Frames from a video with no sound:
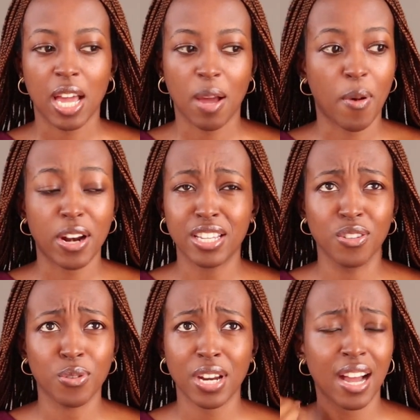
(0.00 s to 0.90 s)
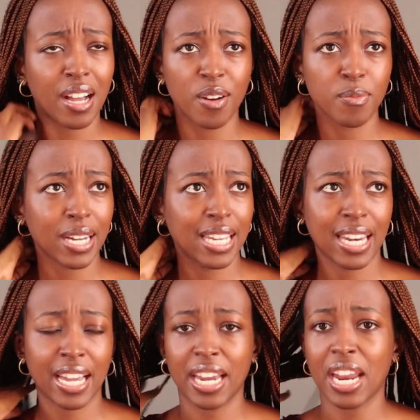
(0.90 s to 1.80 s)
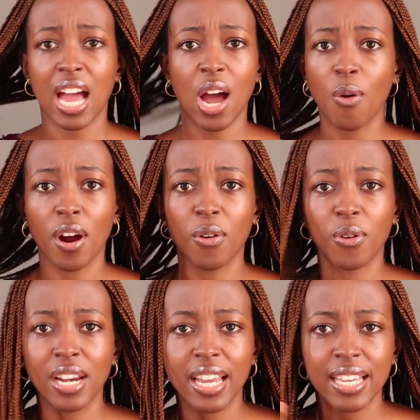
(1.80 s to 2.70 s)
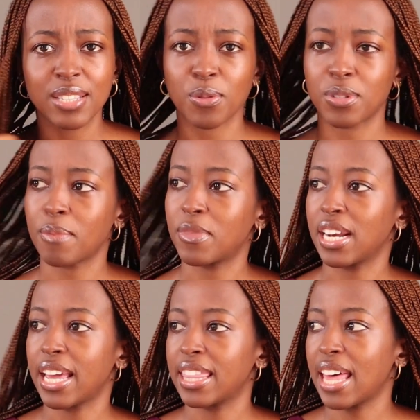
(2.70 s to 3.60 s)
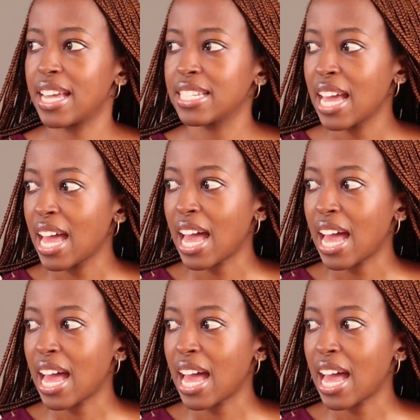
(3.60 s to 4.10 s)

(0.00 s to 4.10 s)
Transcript: apparently he got her account back in like an hour or less or something like that.